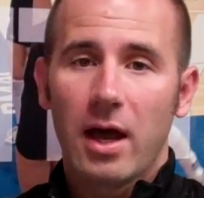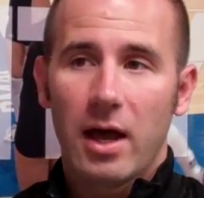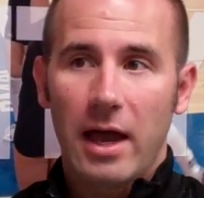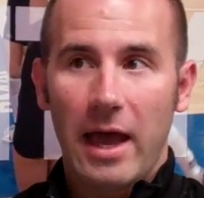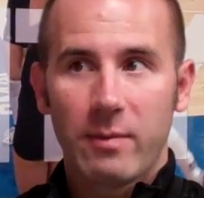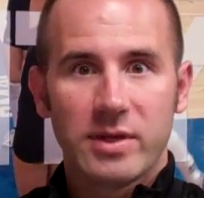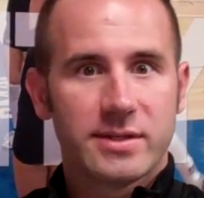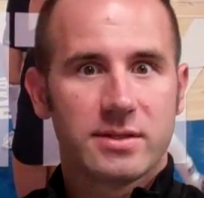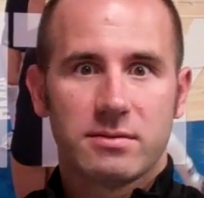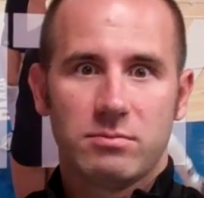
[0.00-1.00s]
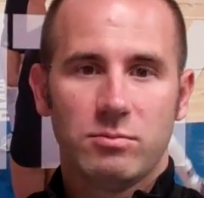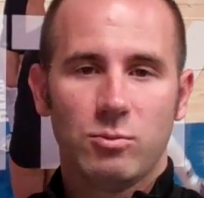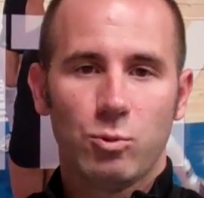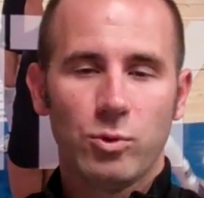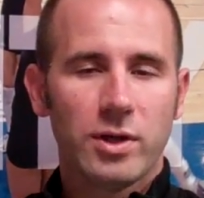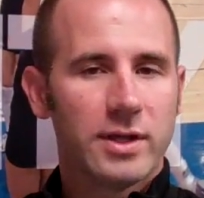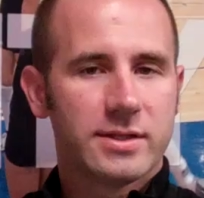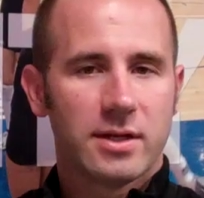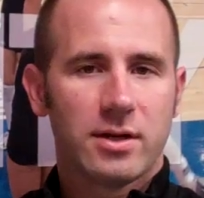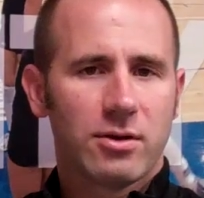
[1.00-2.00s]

Abby's really done an